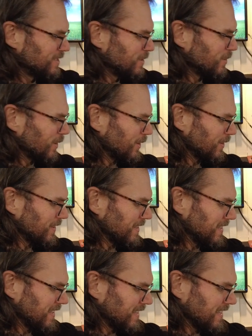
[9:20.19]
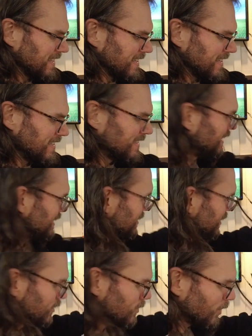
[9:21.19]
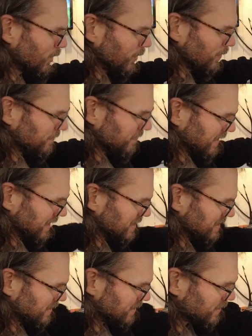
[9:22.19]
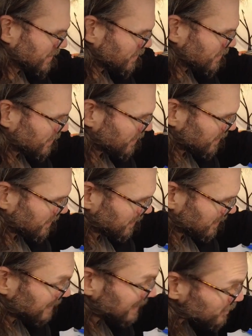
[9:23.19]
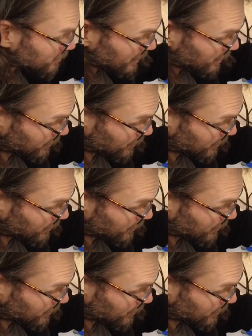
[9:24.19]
dual does not dual. It is gonna go literally